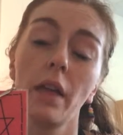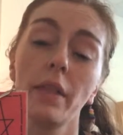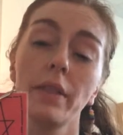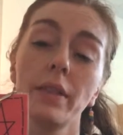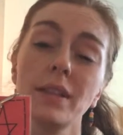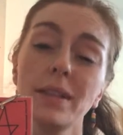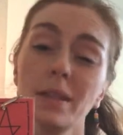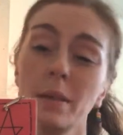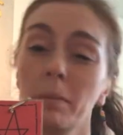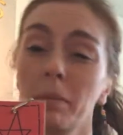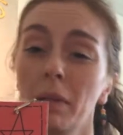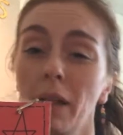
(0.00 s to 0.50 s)

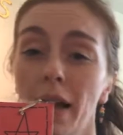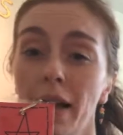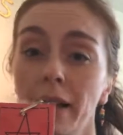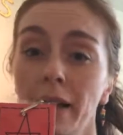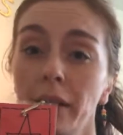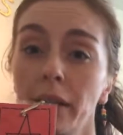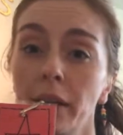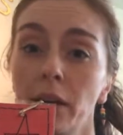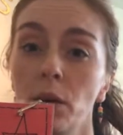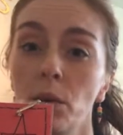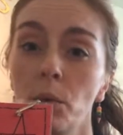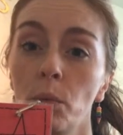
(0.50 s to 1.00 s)
The supply
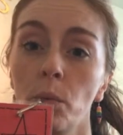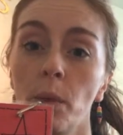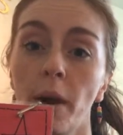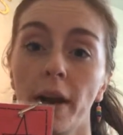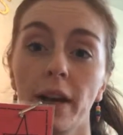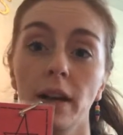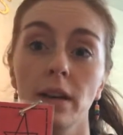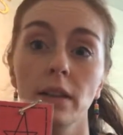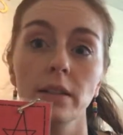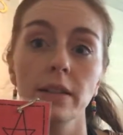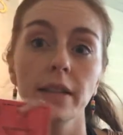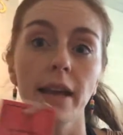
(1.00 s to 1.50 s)
leader
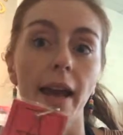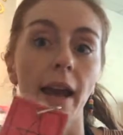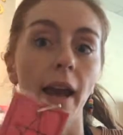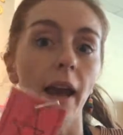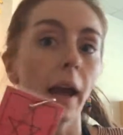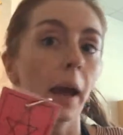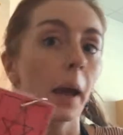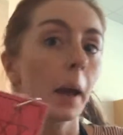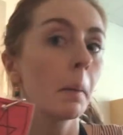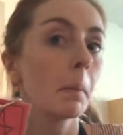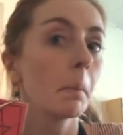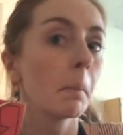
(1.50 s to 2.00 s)
wears
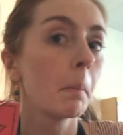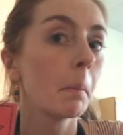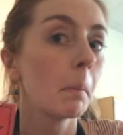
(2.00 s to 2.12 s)
a